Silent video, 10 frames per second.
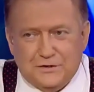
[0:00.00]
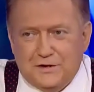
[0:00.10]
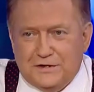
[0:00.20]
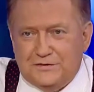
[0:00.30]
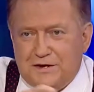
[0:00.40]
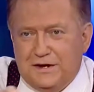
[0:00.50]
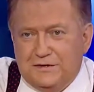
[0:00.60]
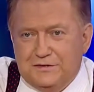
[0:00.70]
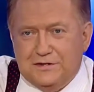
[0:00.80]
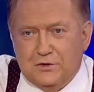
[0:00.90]
still and saying
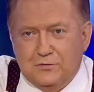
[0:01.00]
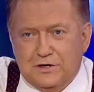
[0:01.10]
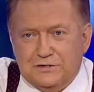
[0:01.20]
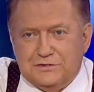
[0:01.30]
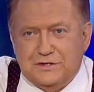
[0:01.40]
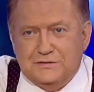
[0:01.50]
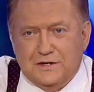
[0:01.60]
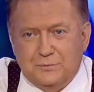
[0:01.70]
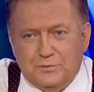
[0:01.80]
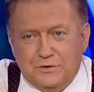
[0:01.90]
these outrageous things
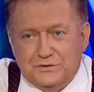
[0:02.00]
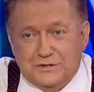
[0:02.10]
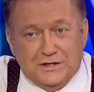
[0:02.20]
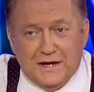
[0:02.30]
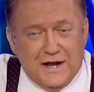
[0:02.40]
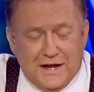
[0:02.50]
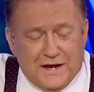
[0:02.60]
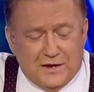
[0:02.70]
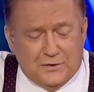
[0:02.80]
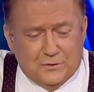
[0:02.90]
like Pelosi did,
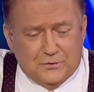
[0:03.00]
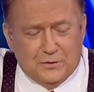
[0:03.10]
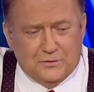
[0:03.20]
and I don't agree